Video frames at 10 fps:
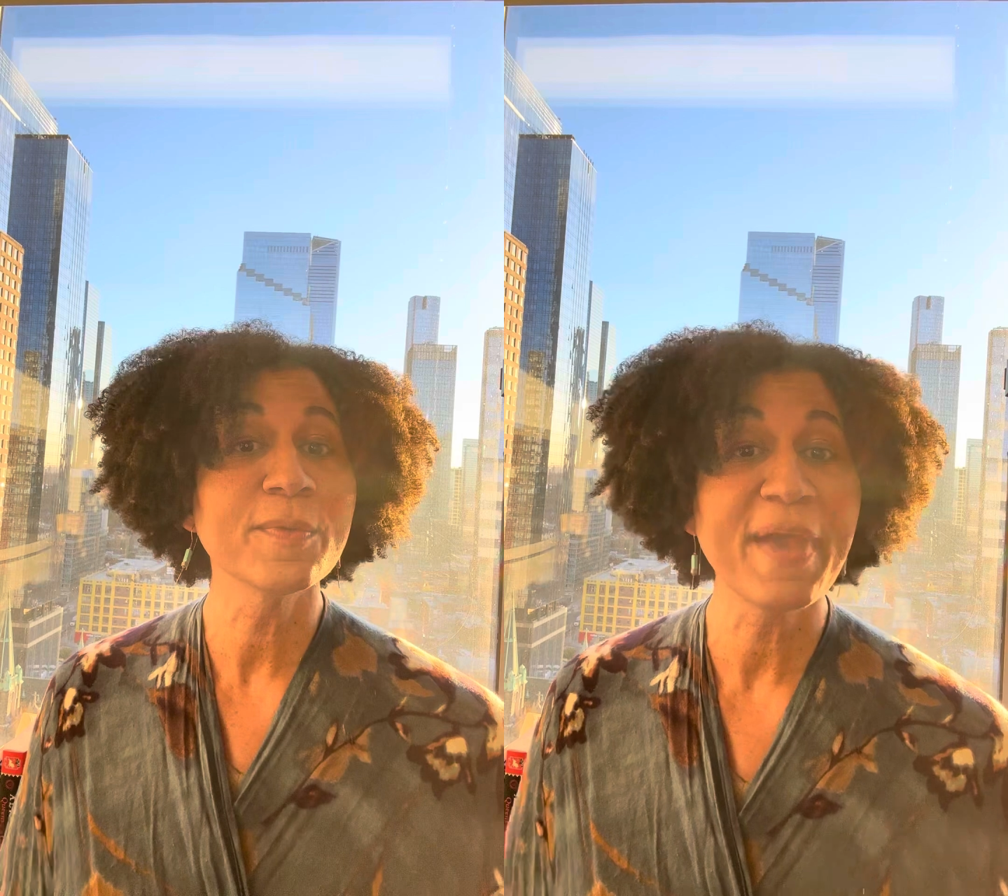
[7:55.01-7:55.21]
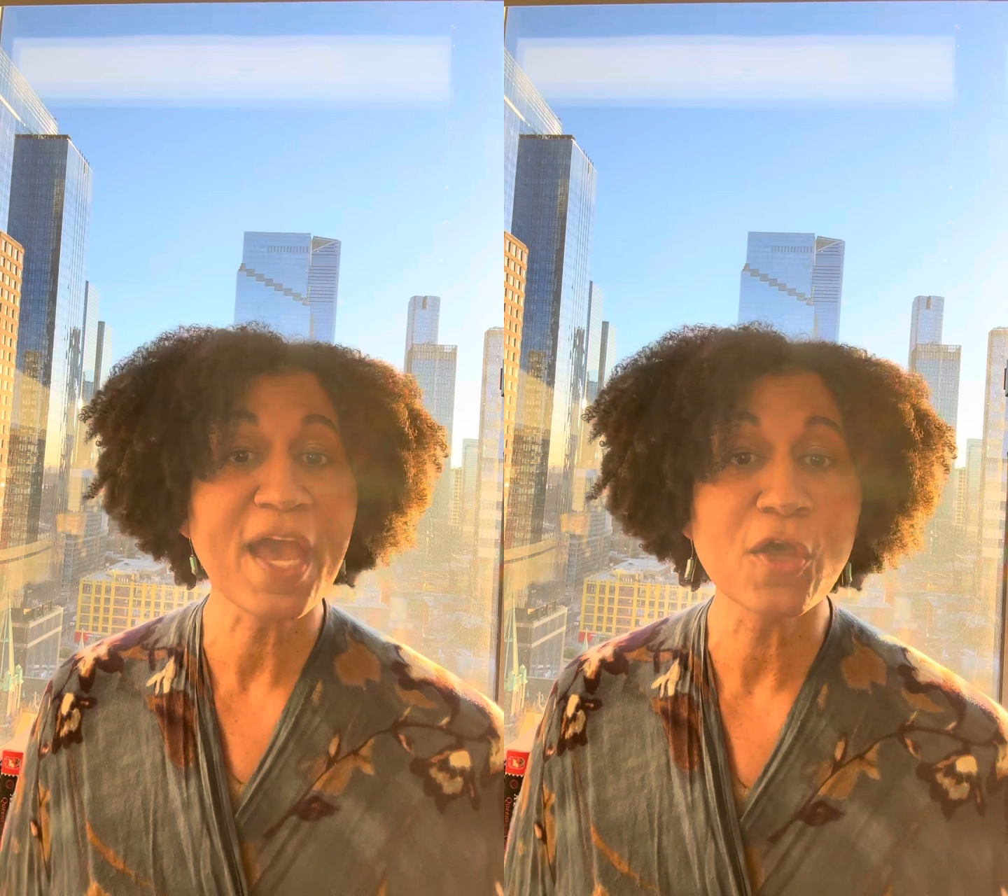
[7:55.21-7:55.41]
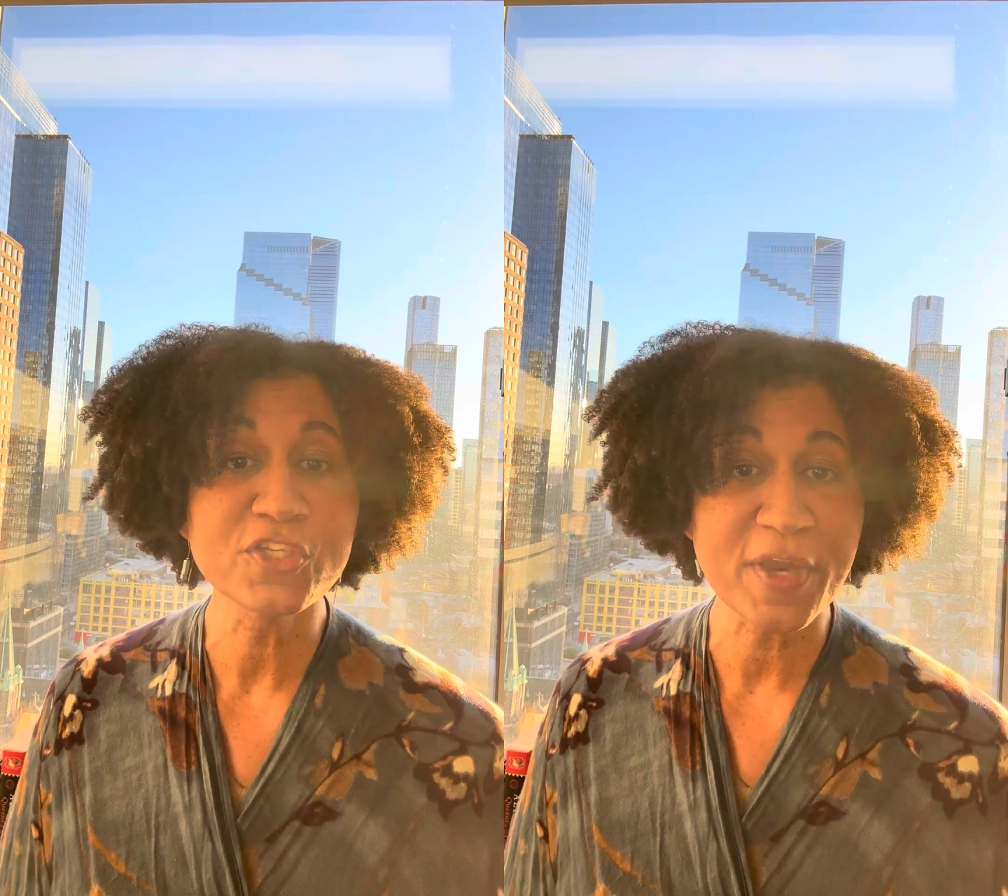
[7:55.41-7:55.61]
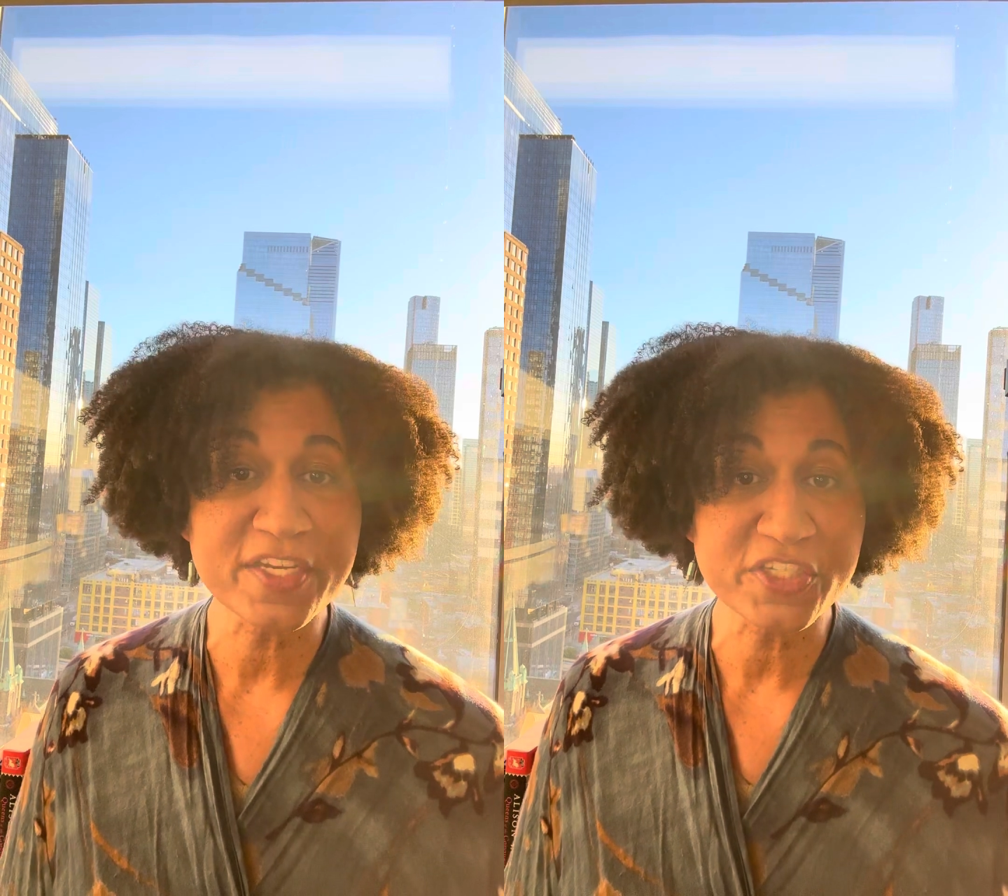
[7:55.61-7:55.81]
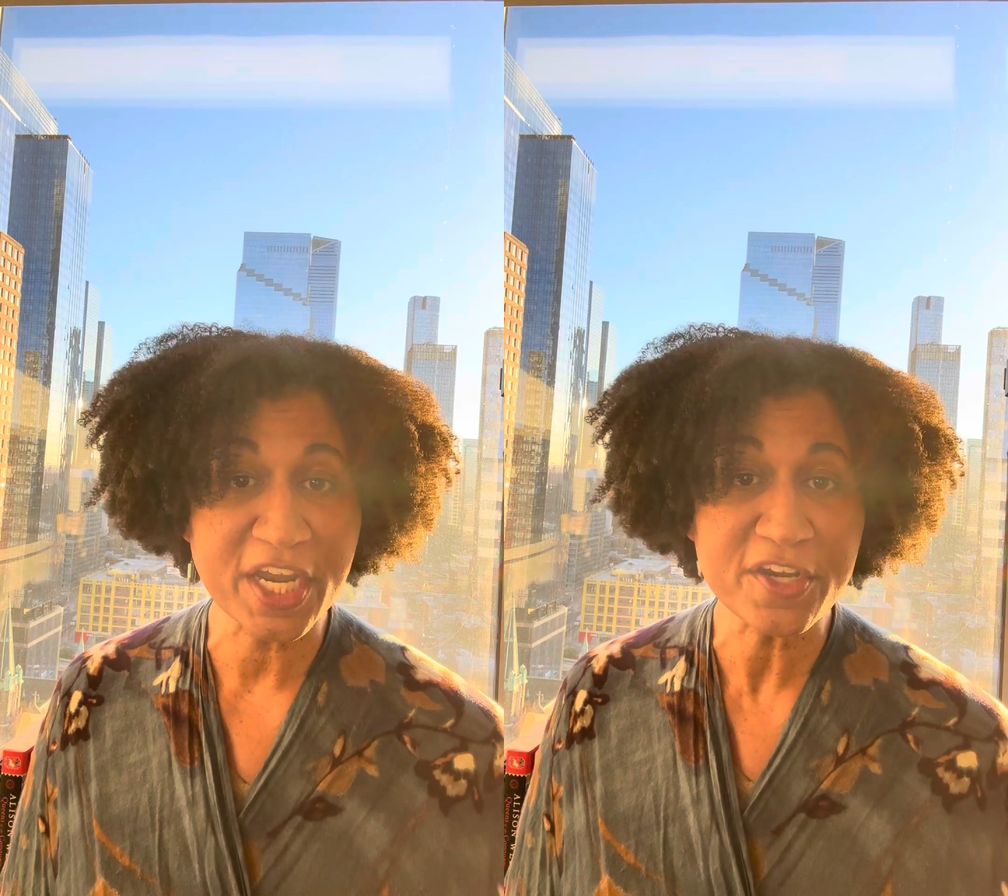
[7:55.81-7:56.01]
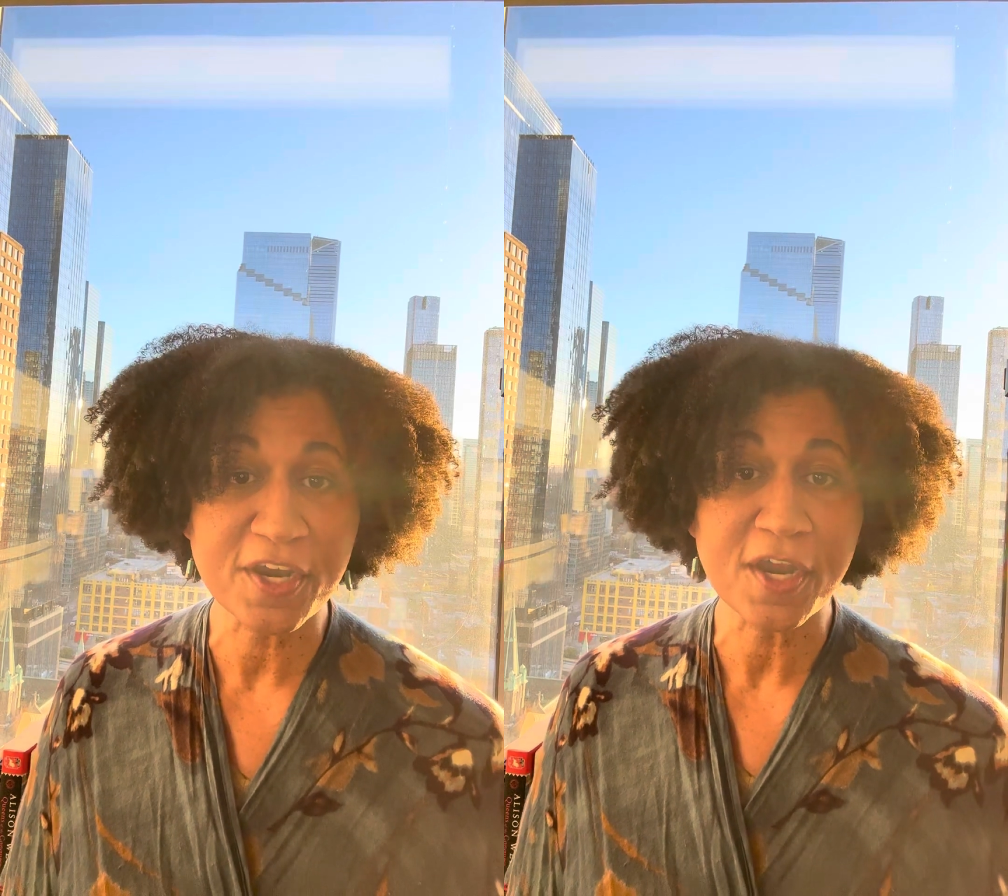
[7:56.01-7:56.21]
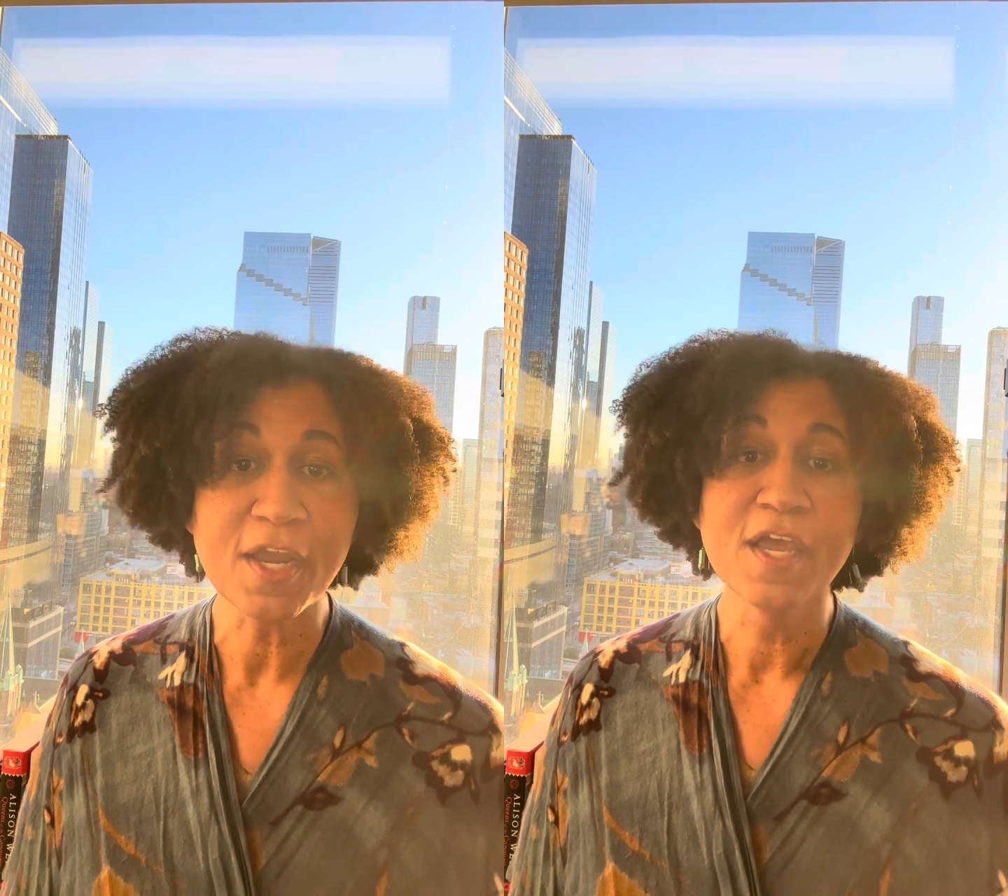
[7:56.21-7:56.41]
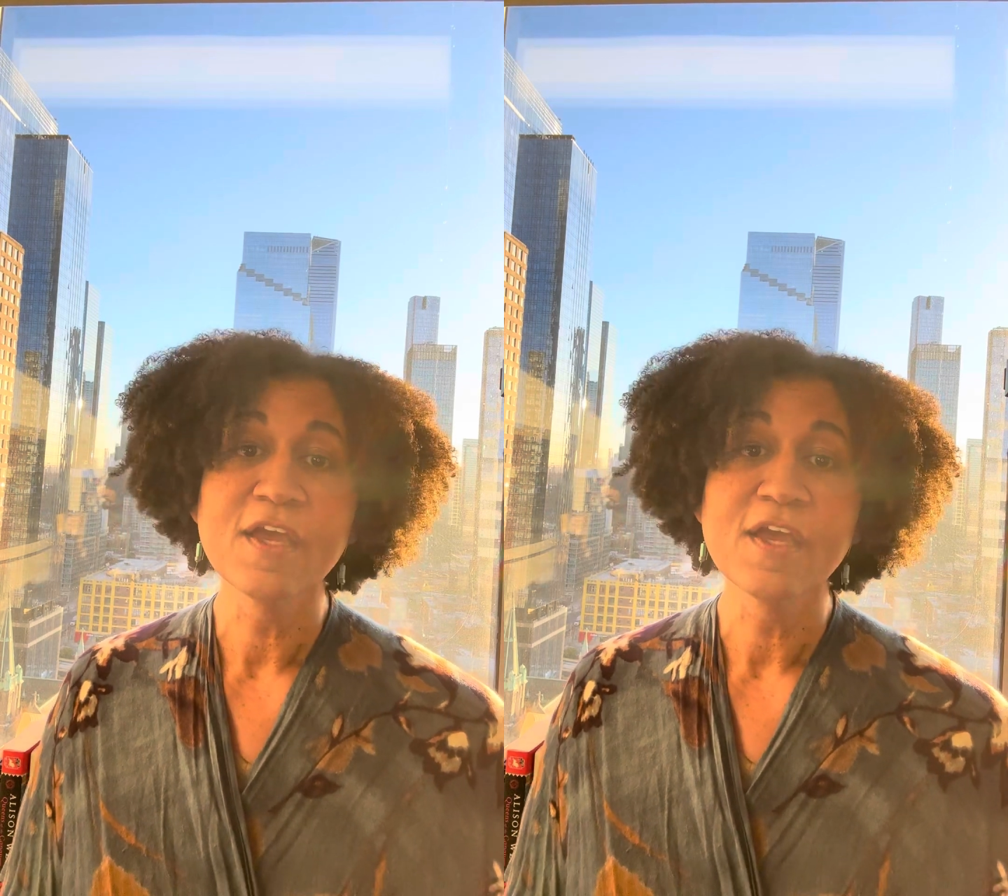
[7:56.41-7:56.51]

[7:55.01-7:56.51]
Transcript: male transgender,